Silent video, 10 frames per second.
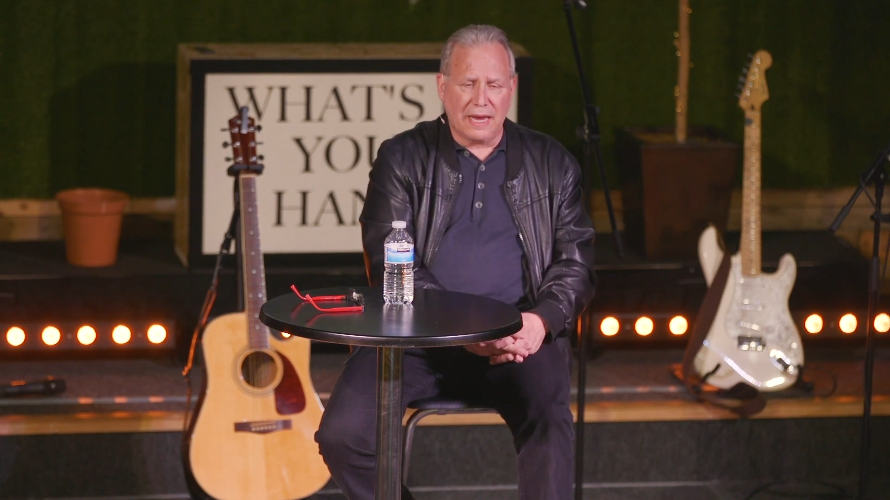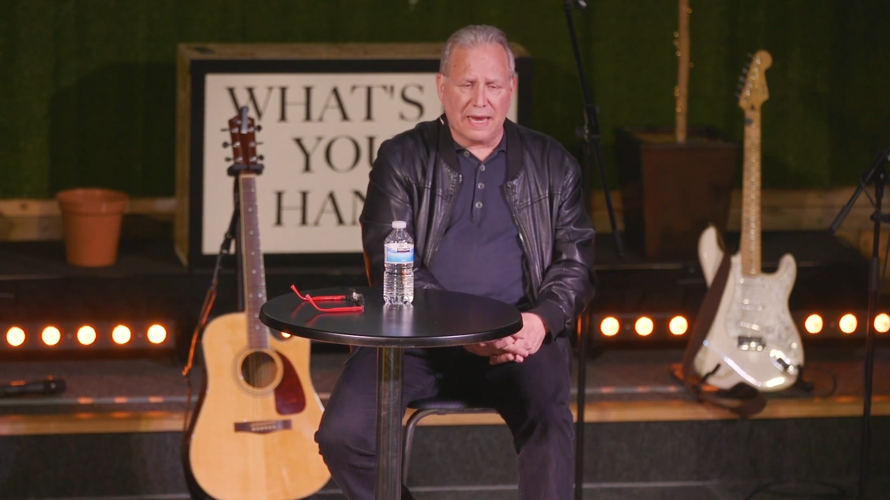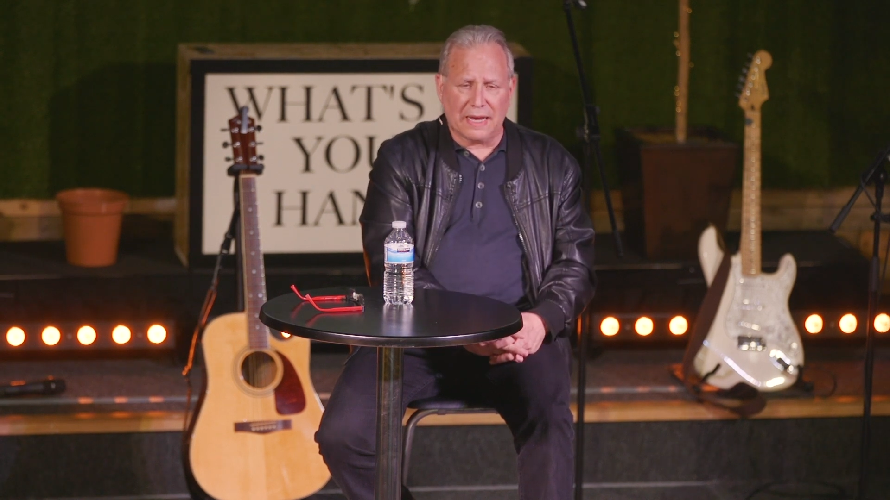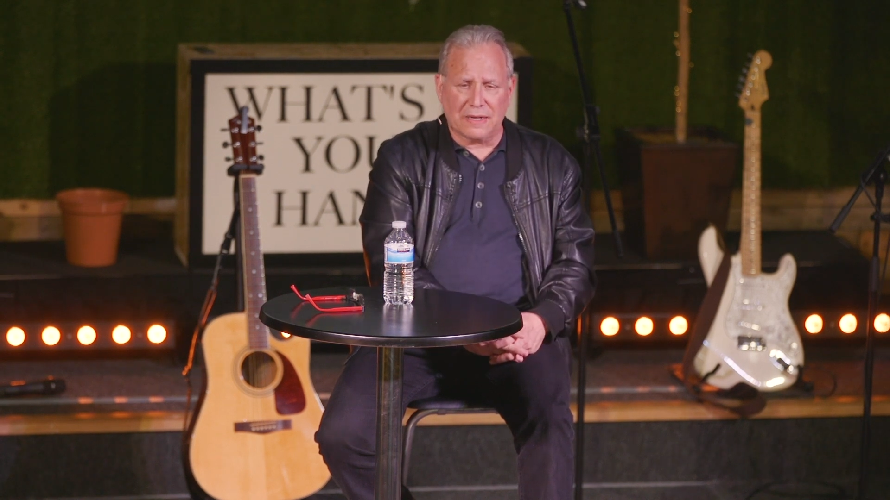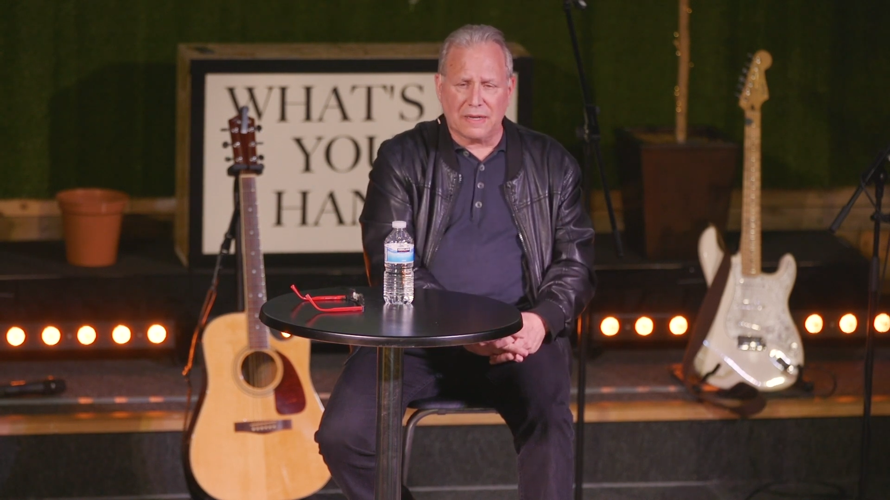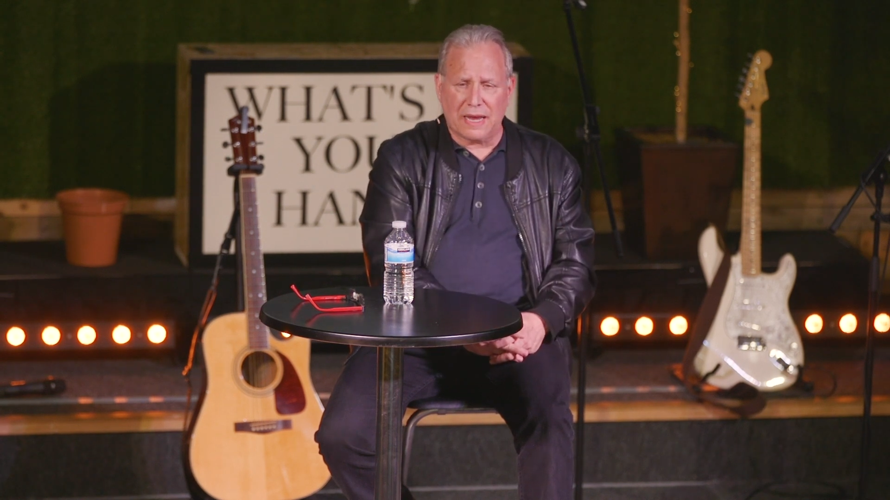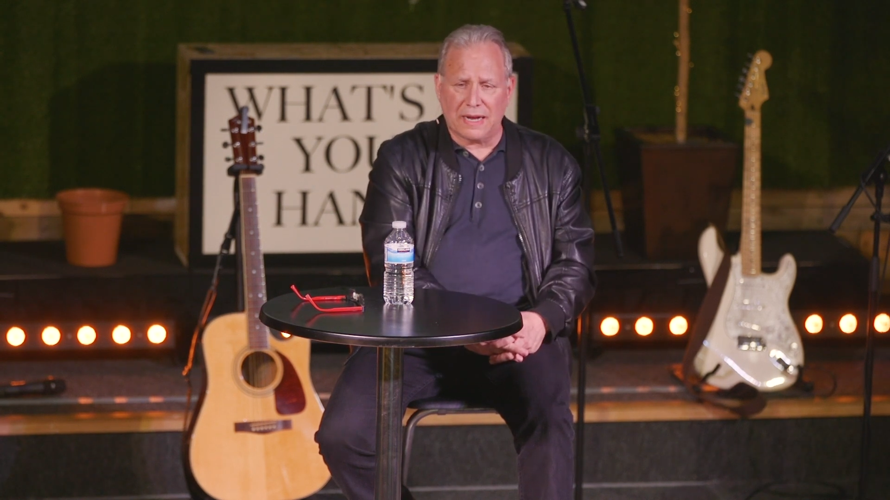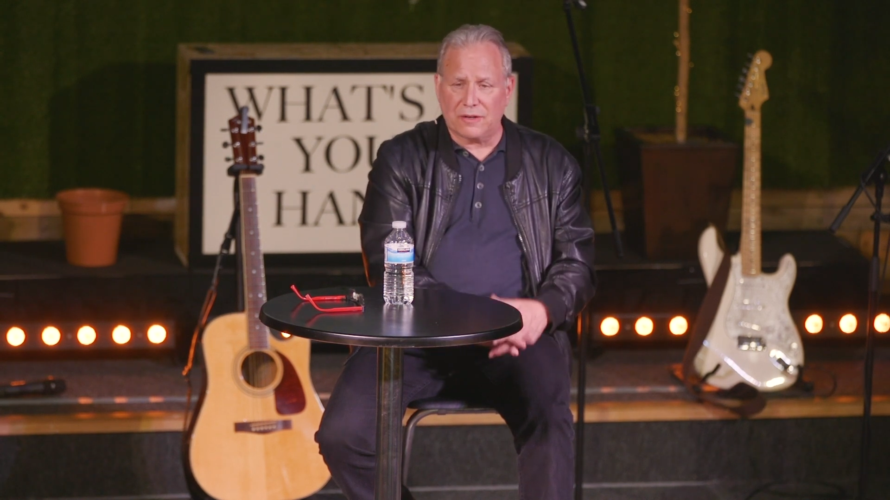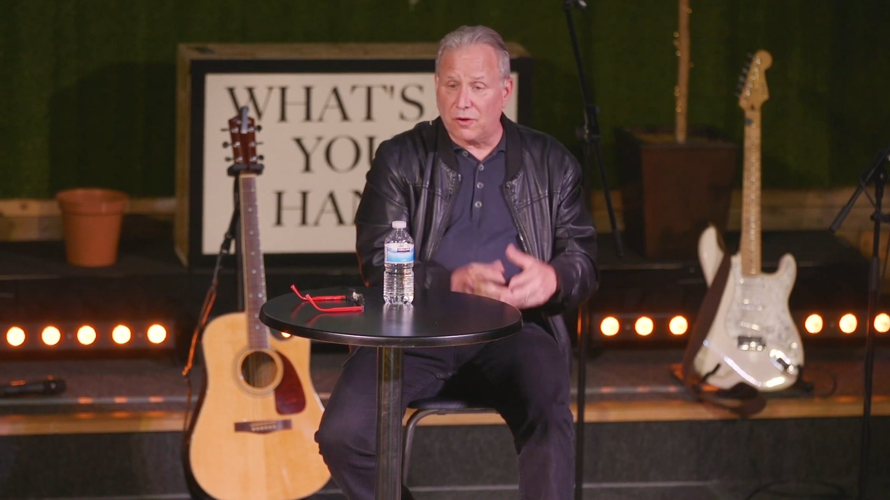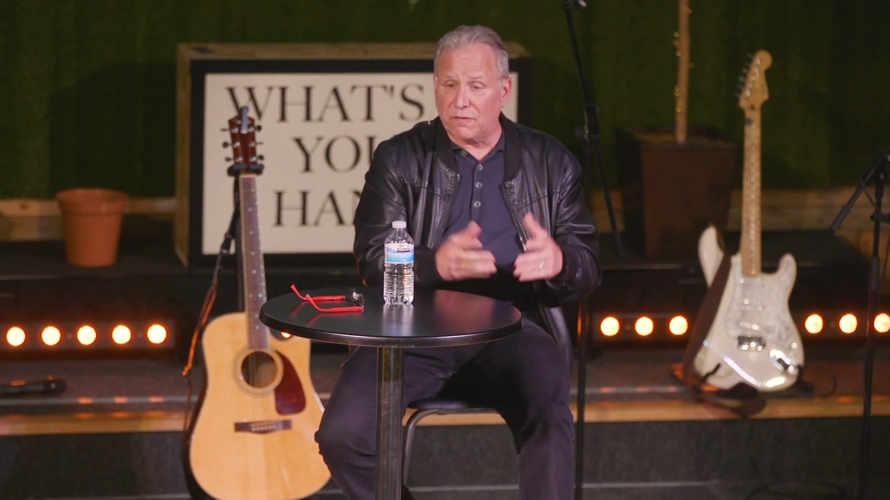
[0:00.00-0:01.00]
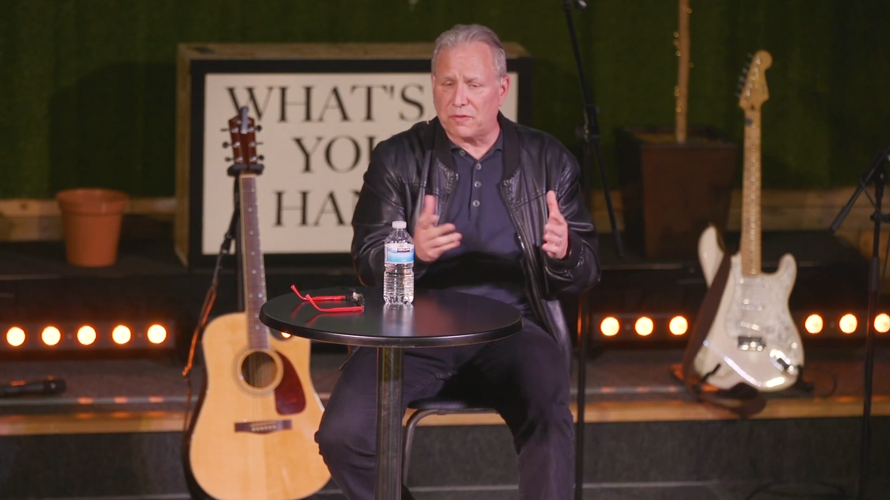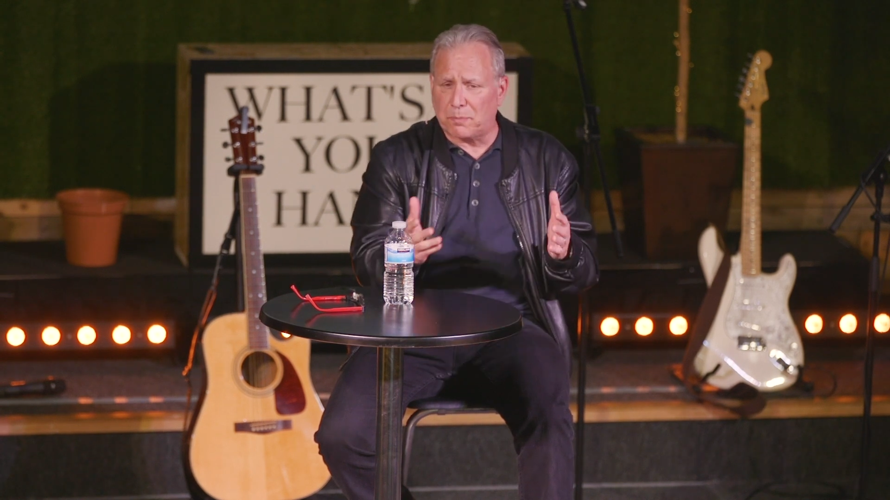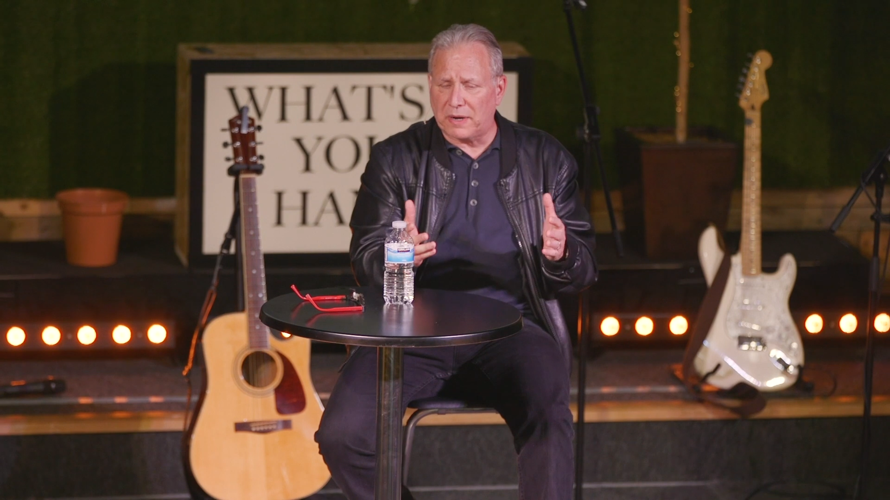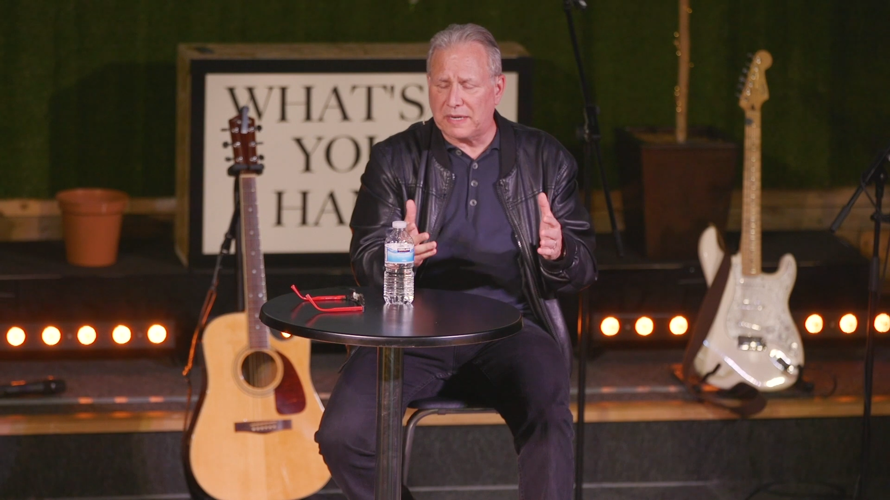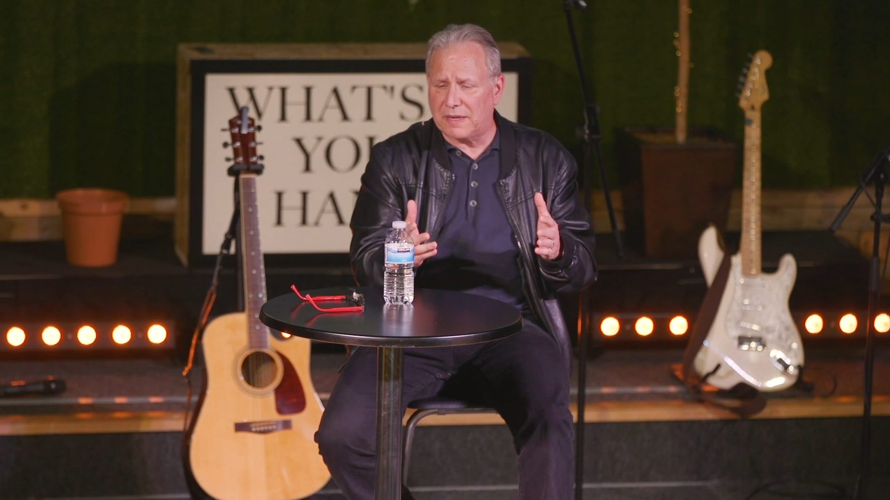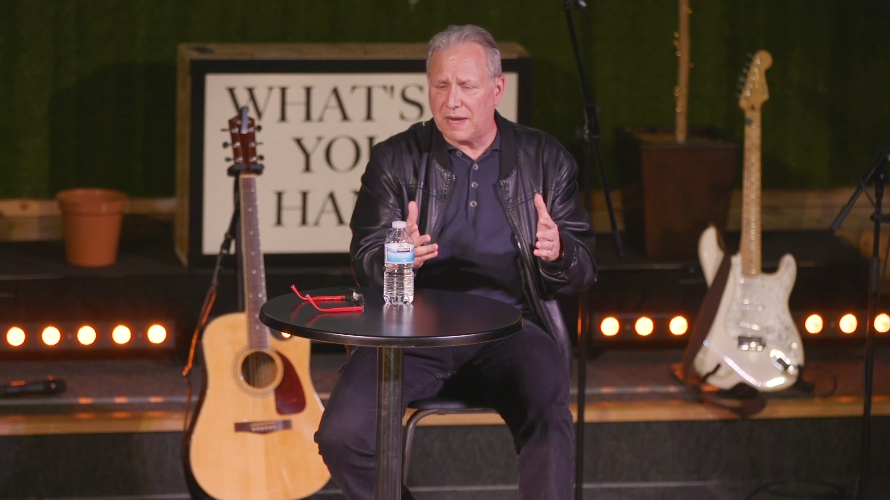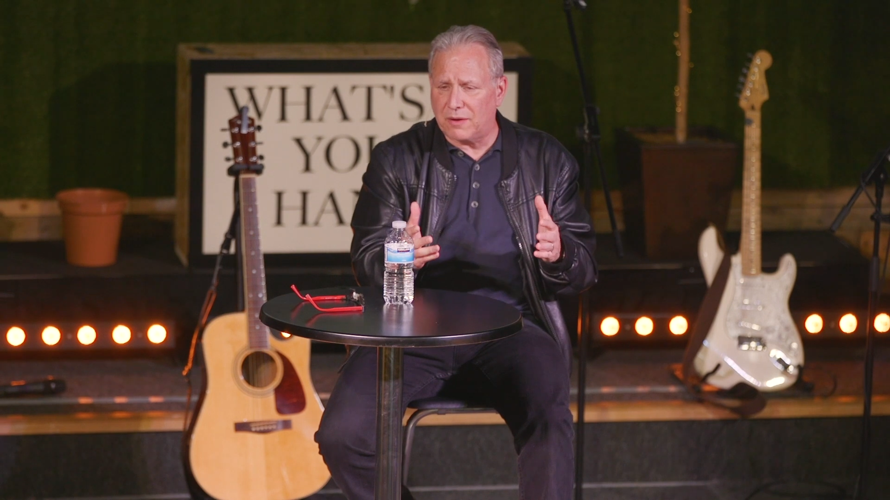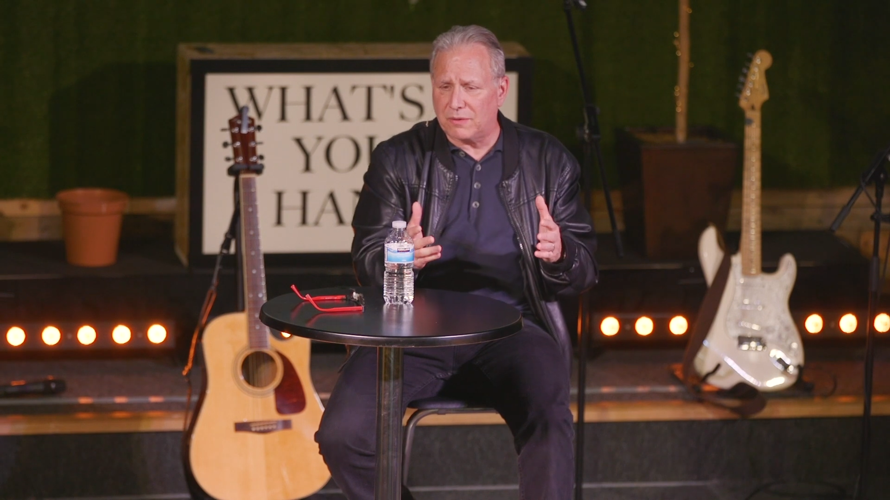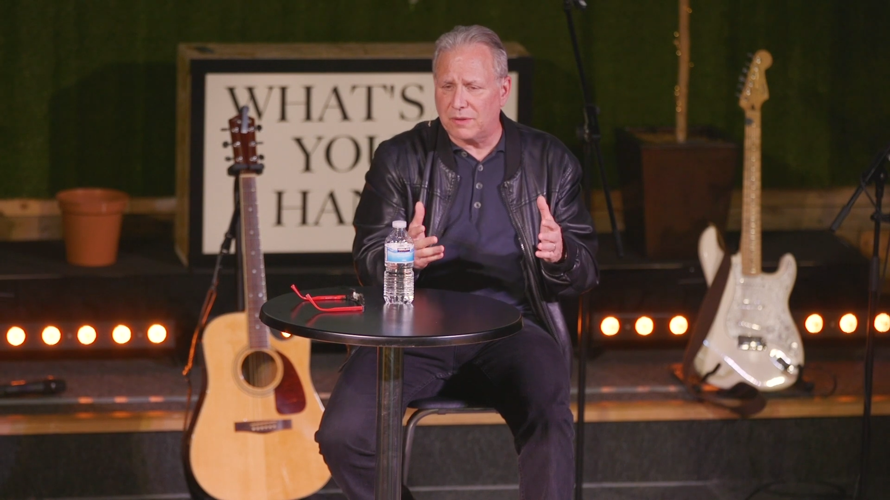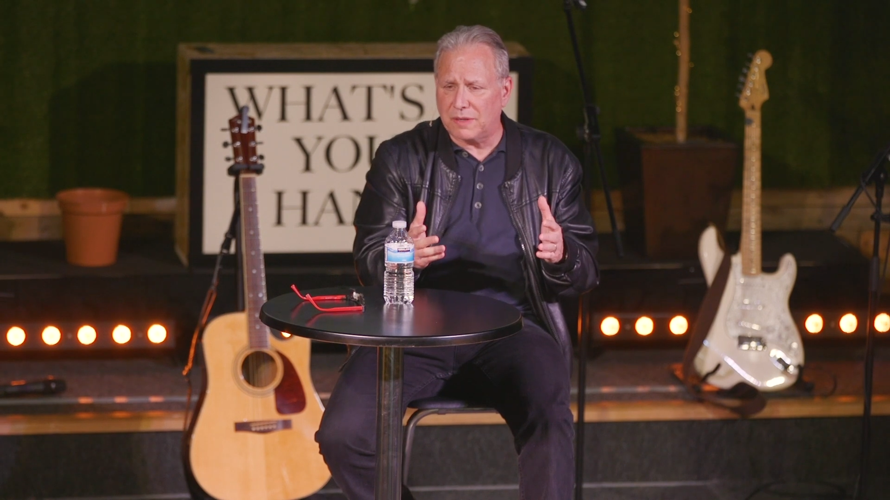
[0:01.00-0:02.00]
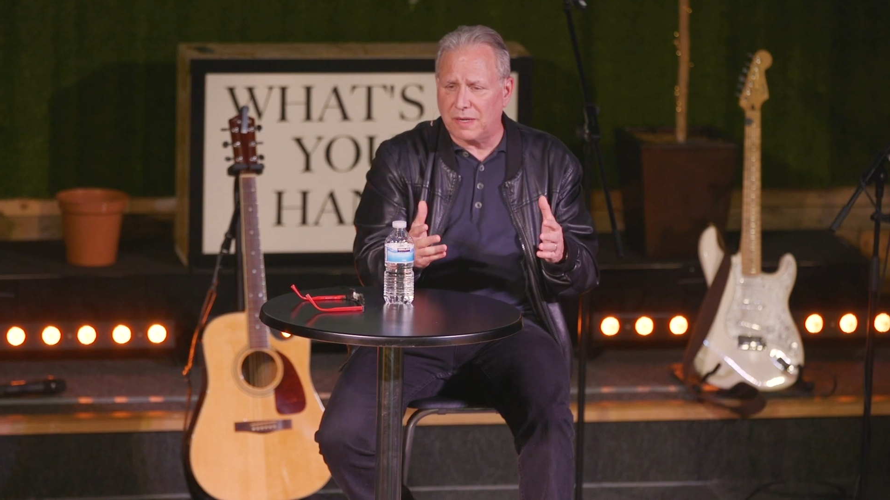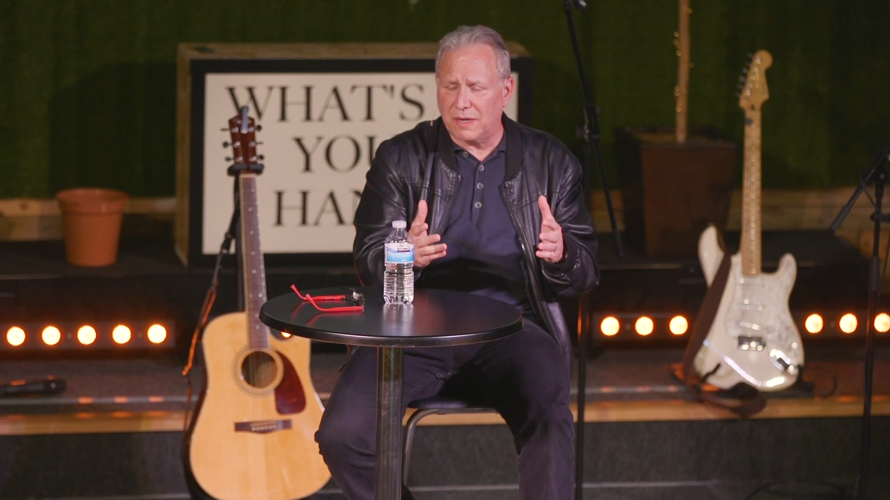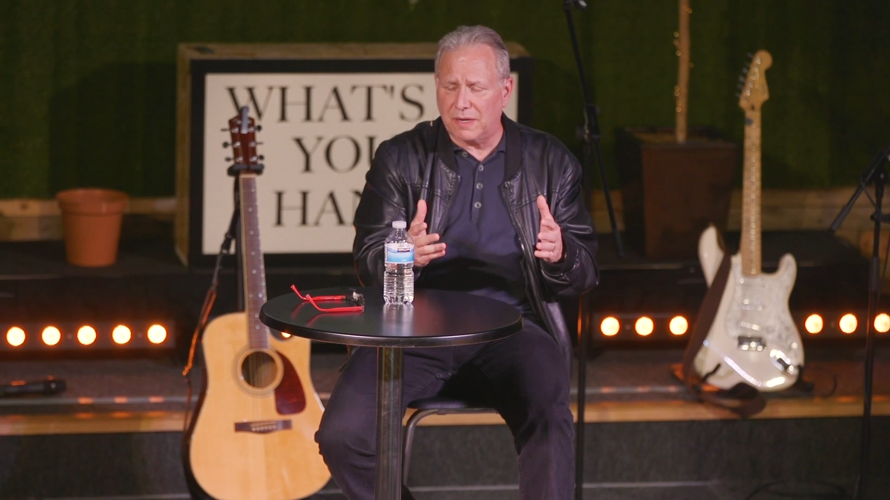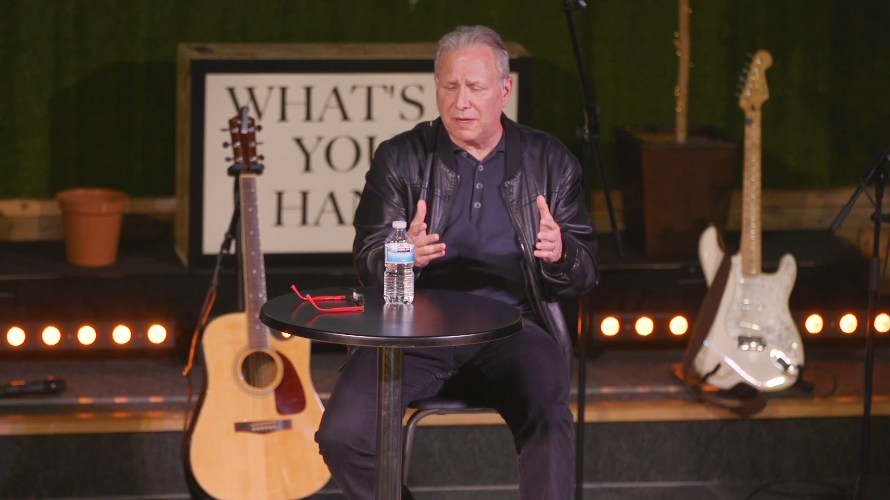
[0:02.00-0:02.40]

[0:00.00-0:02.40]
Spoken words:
and had a nervous breakdown,